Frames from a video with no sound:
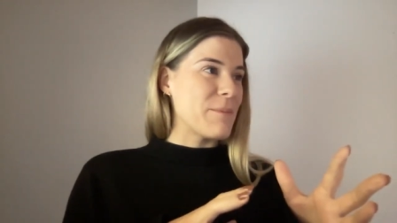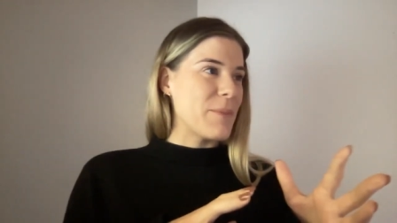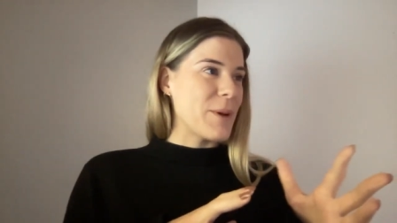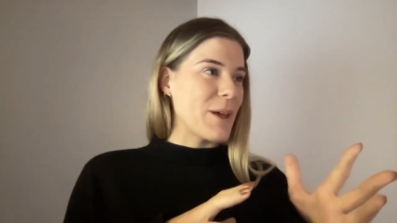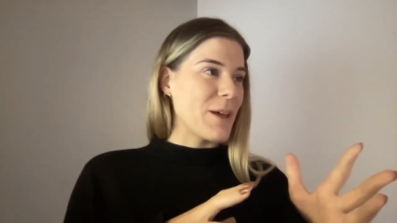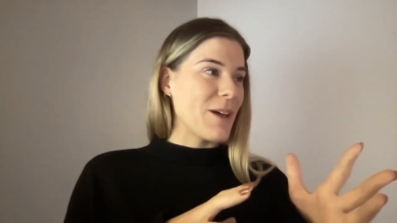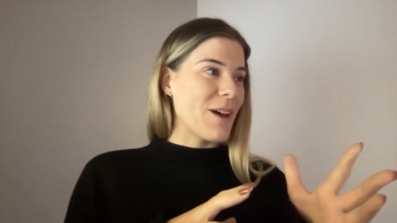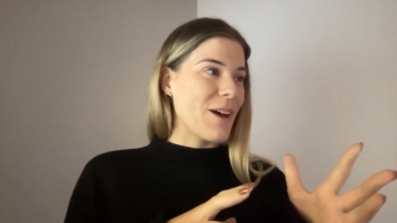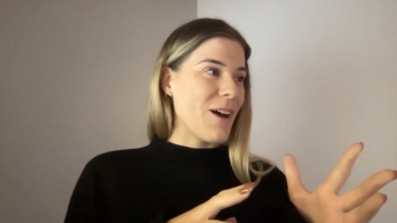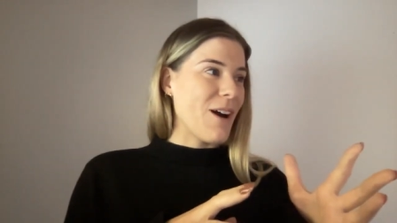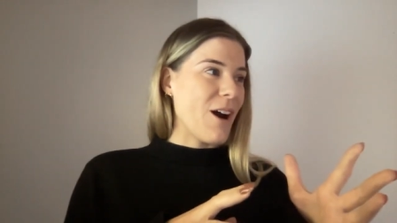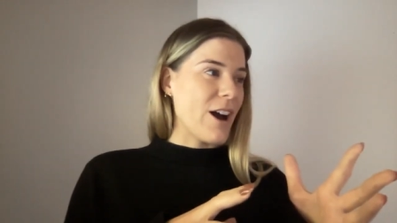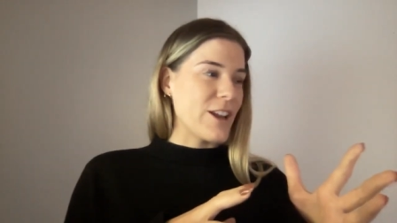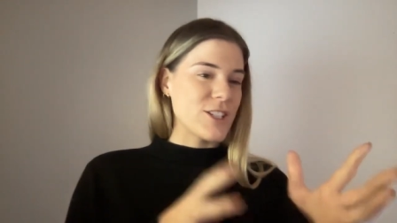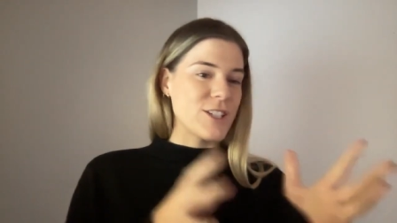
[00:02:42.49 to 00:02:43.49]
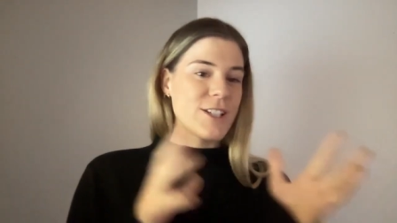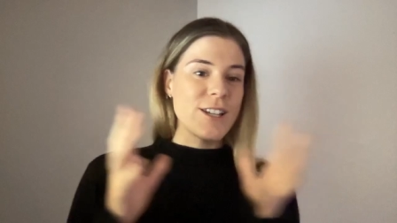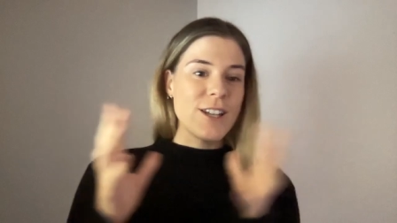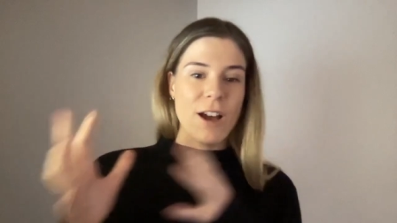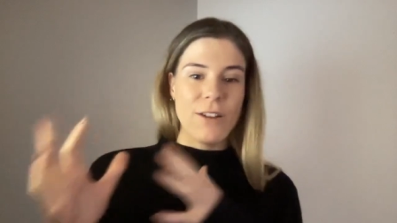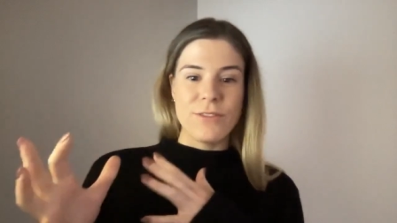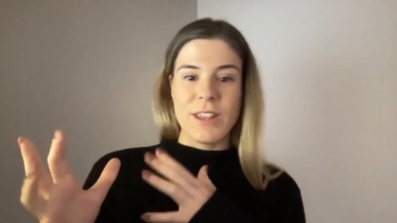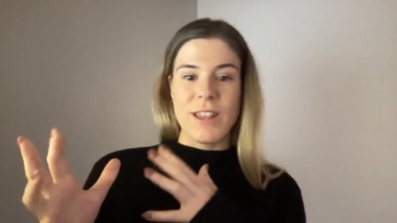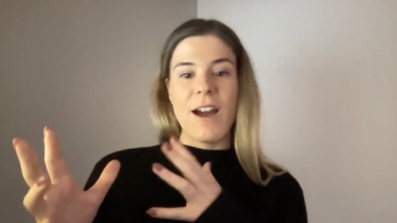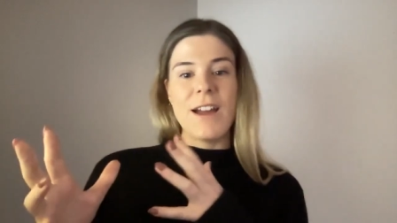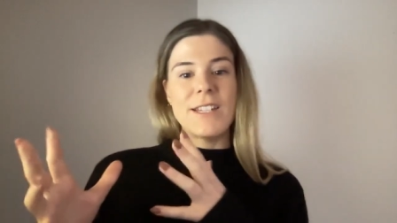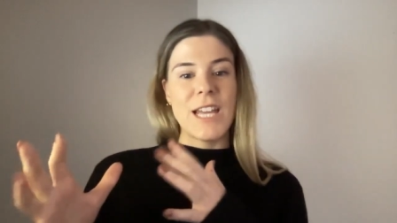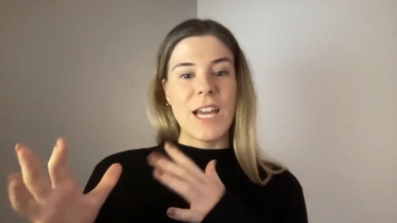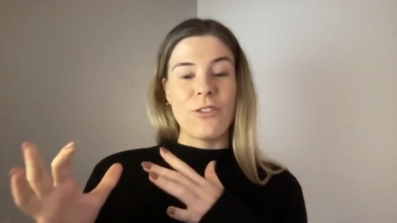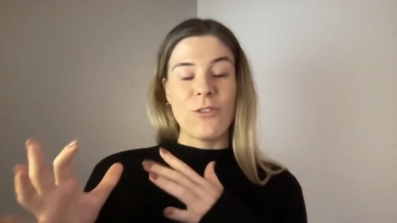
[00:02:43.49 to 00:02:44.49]
but I just loved the
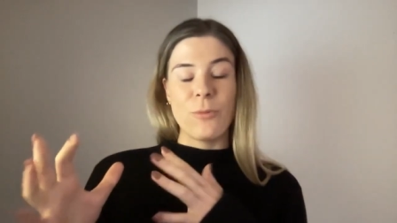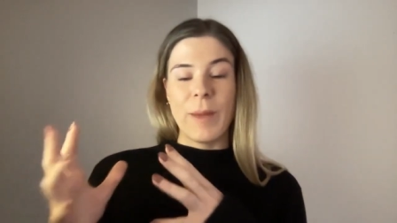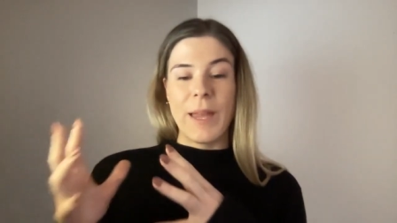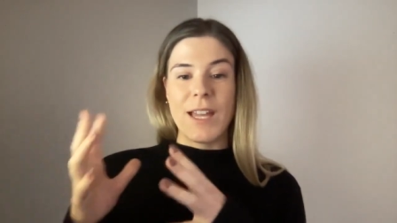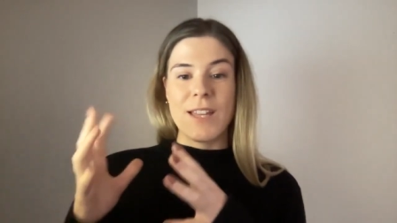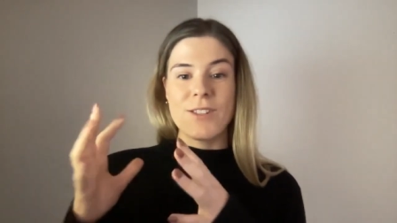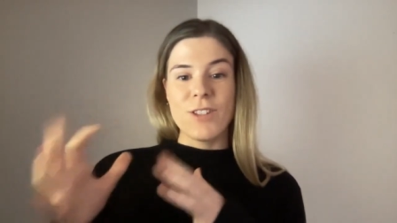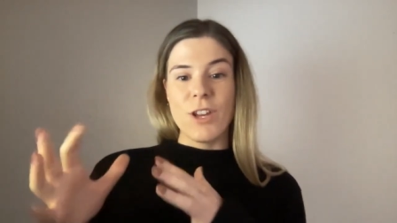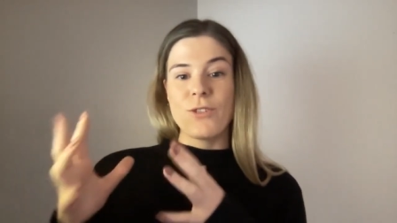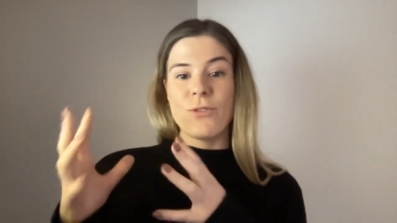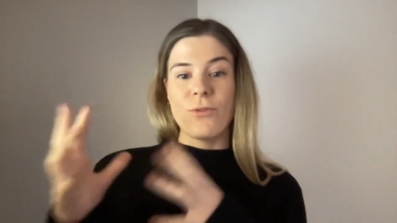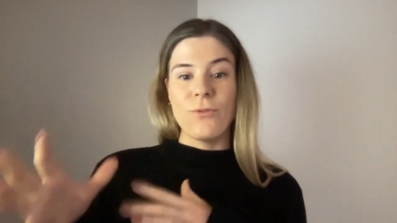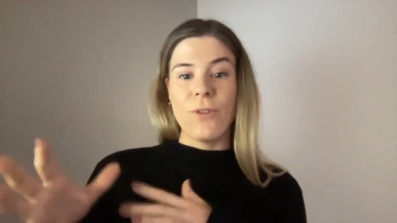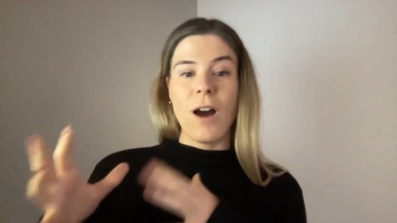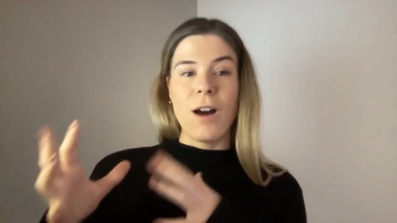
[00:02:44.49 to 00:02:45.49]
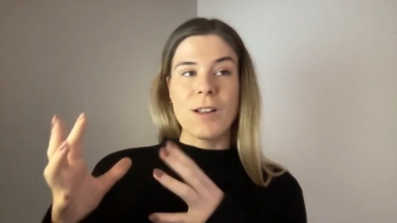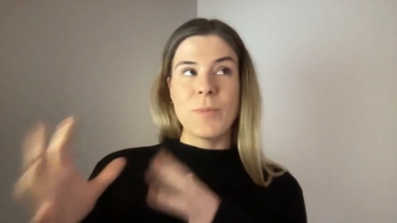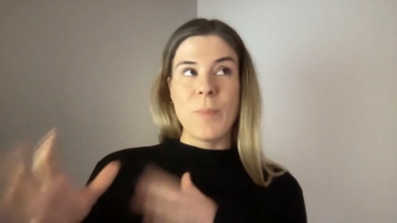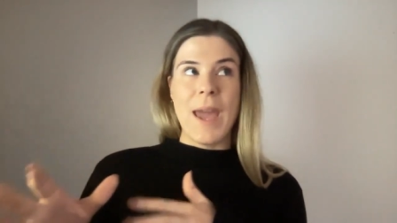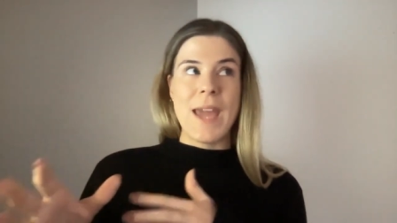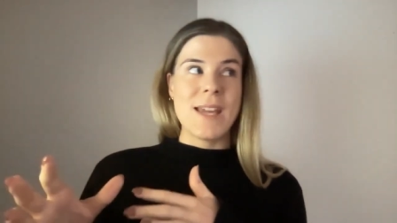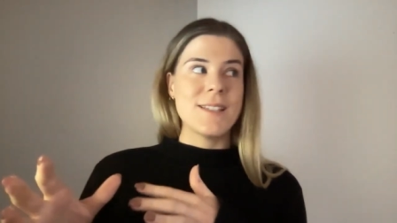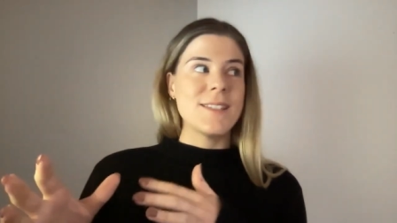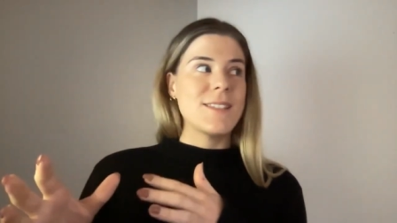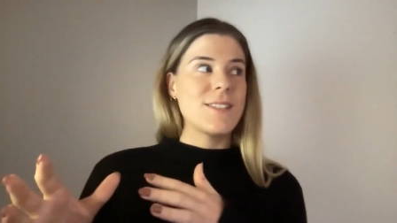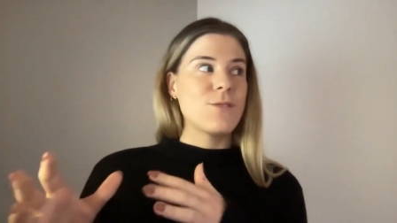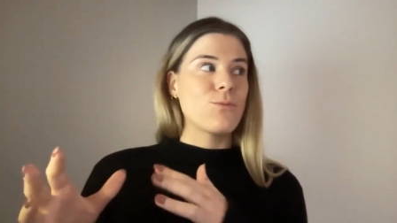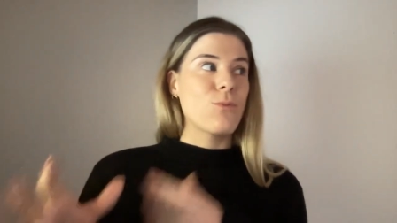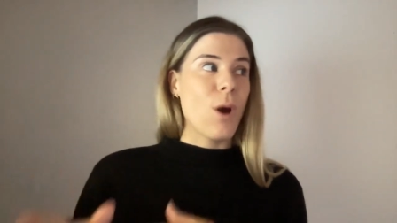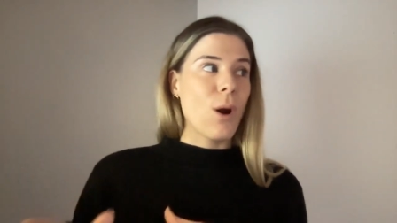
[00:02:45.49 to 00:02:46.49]
idea of being in such a
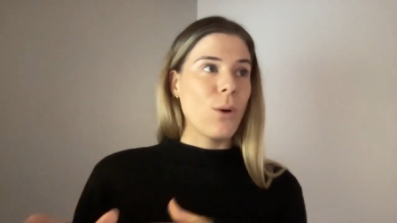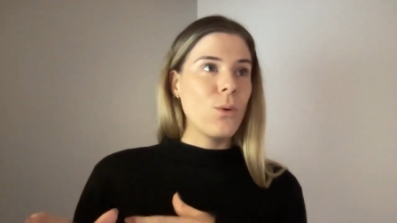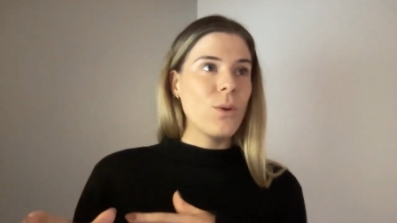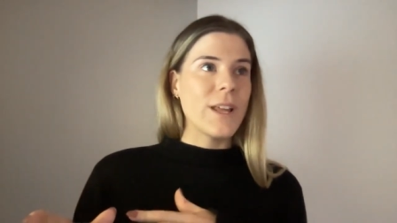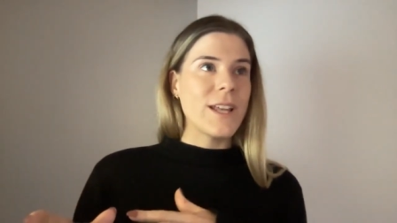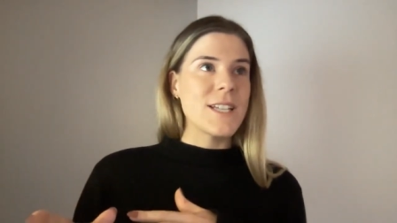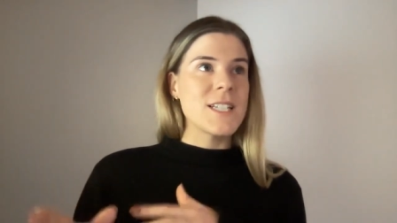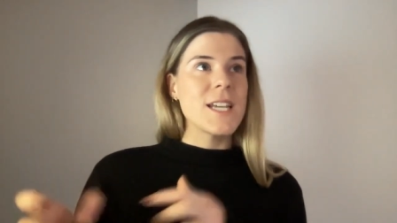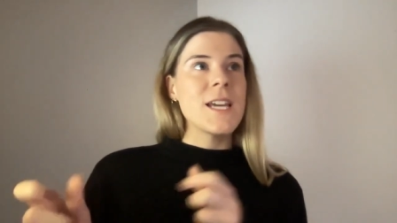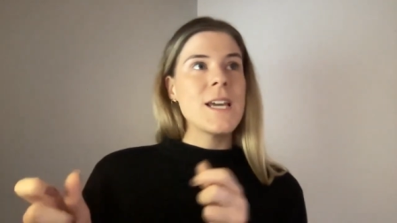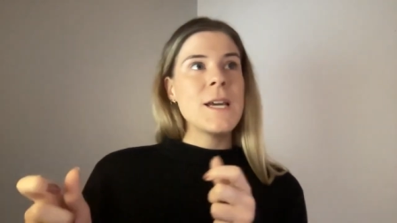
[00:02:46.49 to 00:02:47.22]
fast-paced role, and